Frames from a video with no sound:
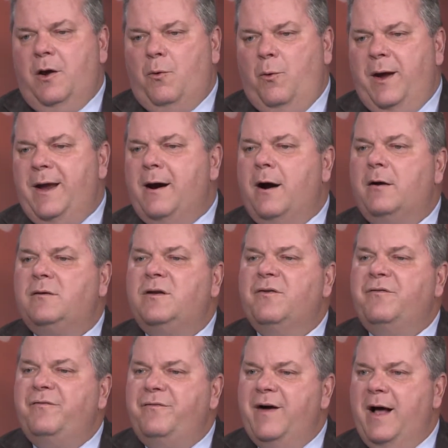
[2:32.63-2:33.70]
We are
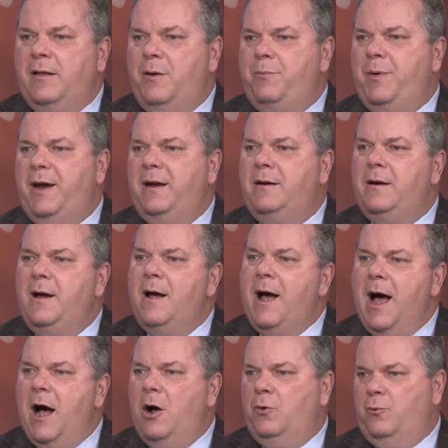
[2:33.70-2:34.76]
developing
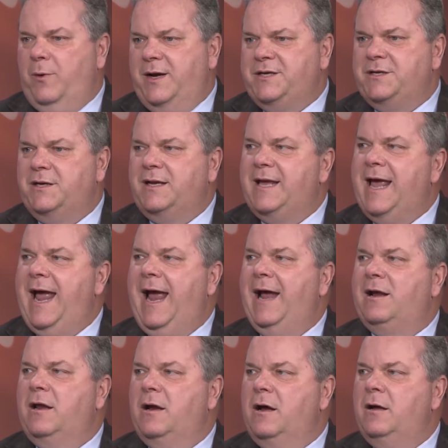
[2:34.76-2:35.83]
outreach in
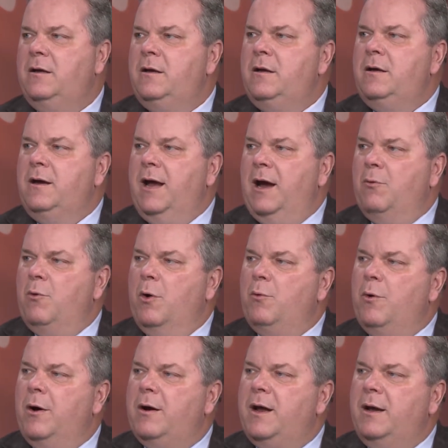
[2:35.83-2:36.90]
Canada and we're
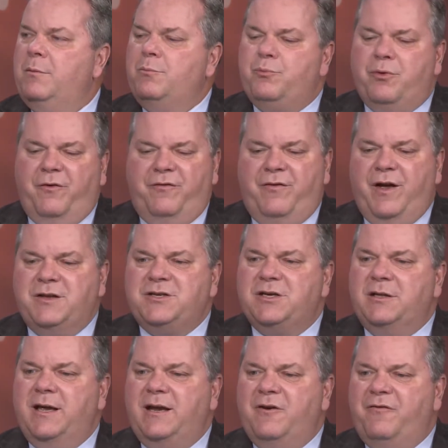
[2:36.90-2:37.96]
working
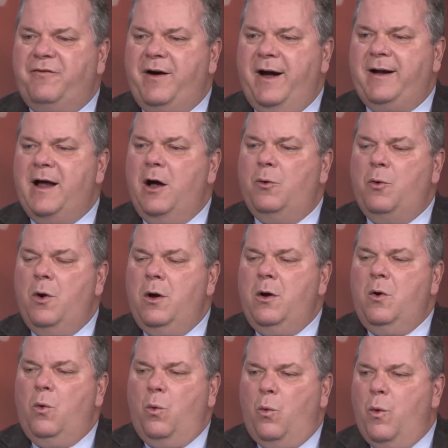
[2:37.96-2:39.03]
provincially to find out
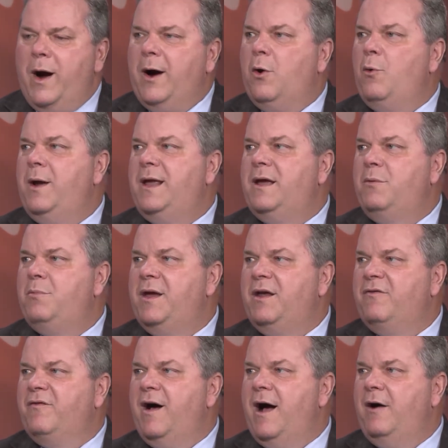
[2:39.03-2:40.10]
where we can be
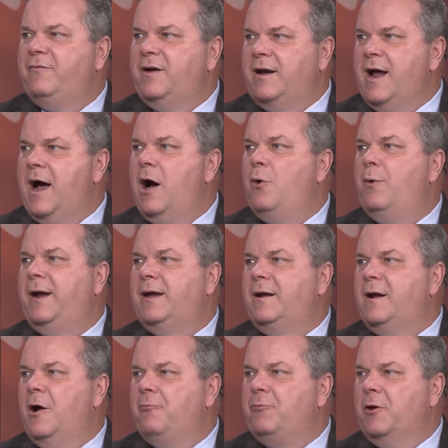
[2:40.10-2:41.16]
involved and how we
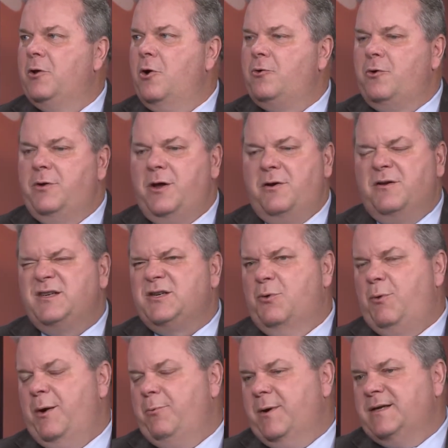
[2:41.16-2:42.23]
can help the local unions. So
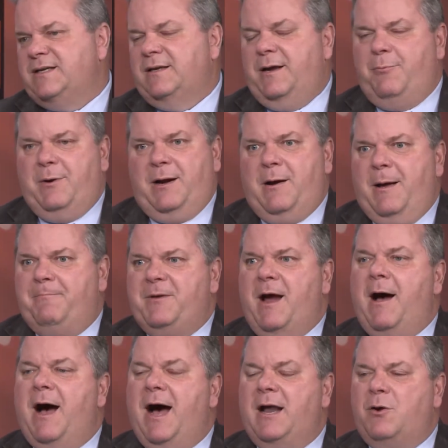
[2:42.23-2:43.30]
we recently went up to
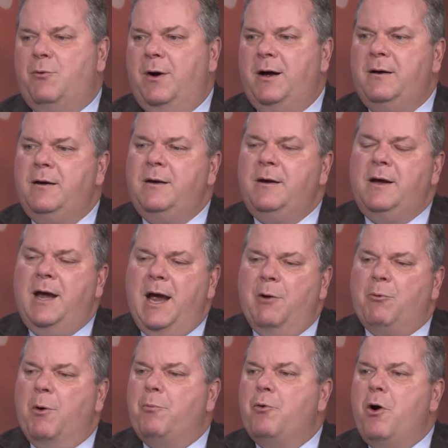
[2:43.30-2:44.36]
Ottawa
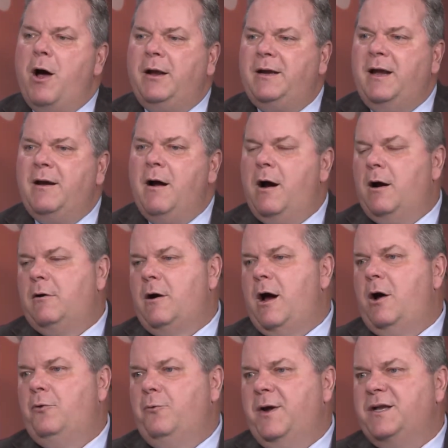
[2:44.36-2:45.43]
and we're broadening our
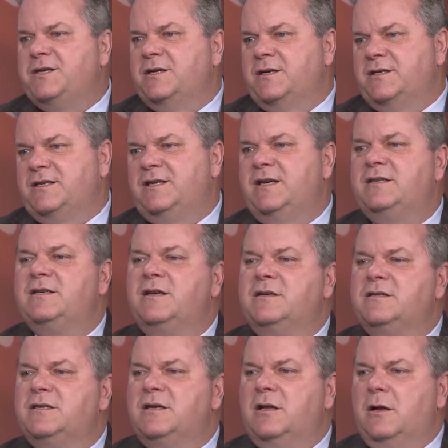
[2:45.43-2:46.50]
outreach and
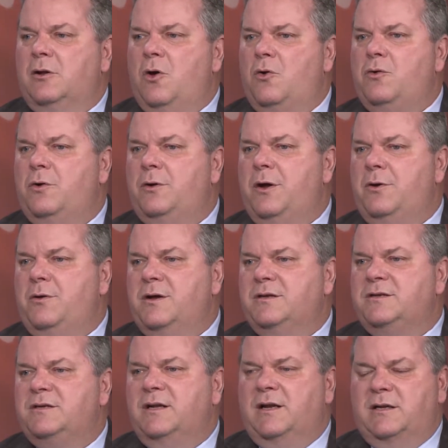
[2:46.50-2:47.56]
assistance to the local
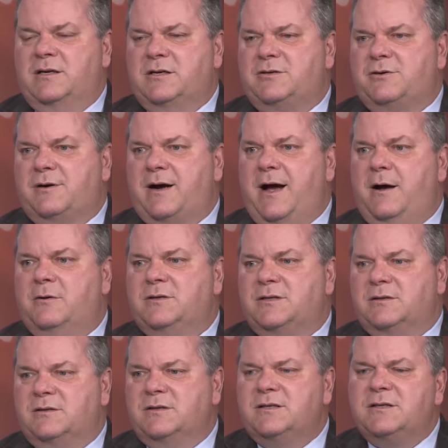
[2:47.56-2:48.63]
unions and the district
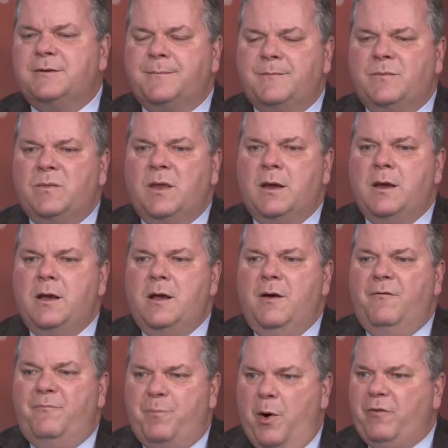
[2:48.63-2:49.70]
councils,
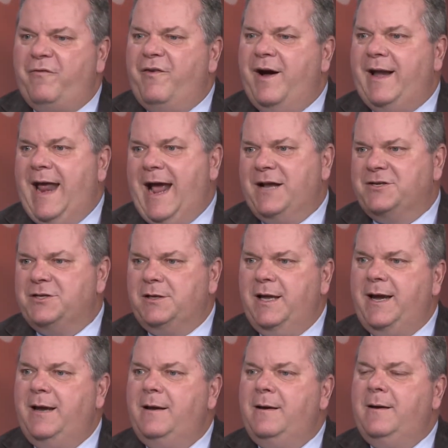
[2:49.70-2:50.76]
both
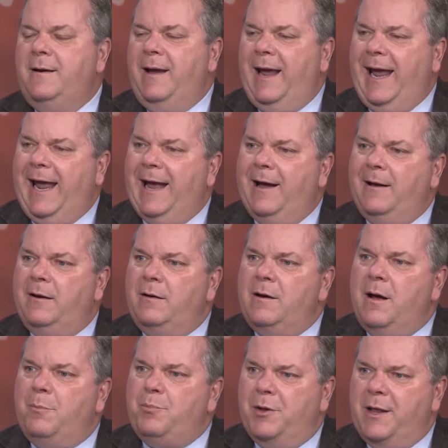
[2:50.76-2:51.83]
financially and
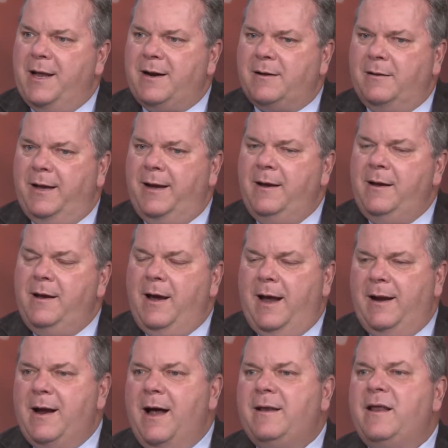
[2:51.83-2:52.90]
politically.
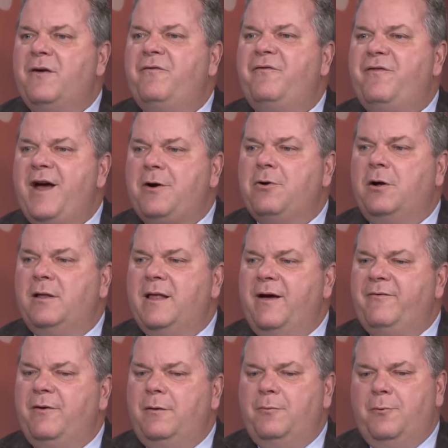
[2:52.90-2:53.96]
And on the federal
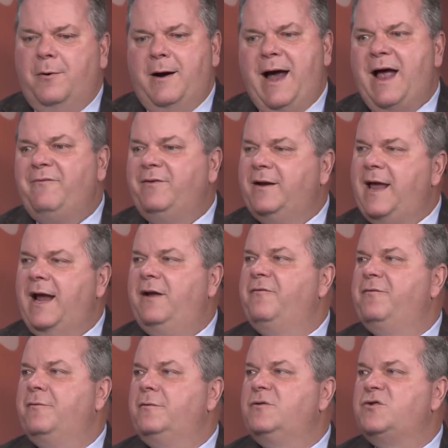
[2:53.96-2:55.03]
level, we're advocating
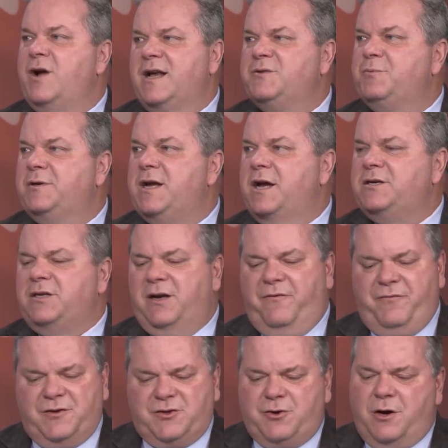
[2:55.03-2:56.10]
for transportation
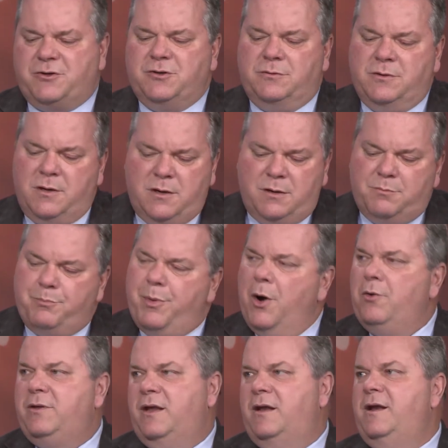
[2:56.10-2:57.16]
infrastructure,
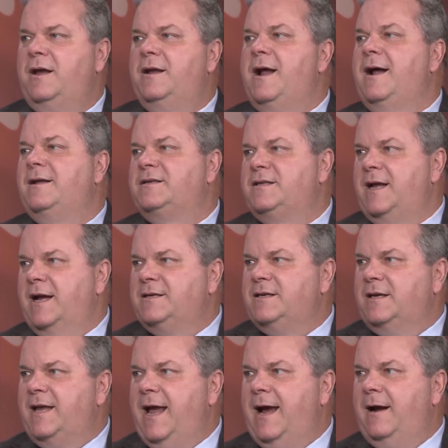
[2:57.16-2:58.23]
both in the United States
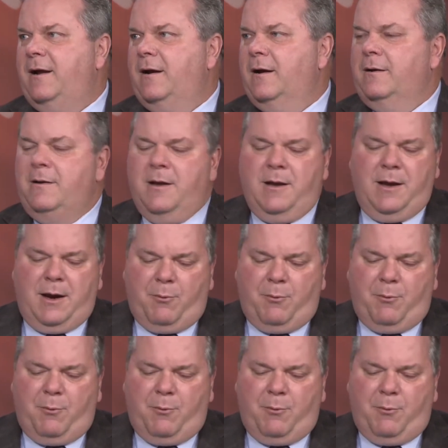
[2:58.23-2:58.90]
and Canada. Mm-hmm.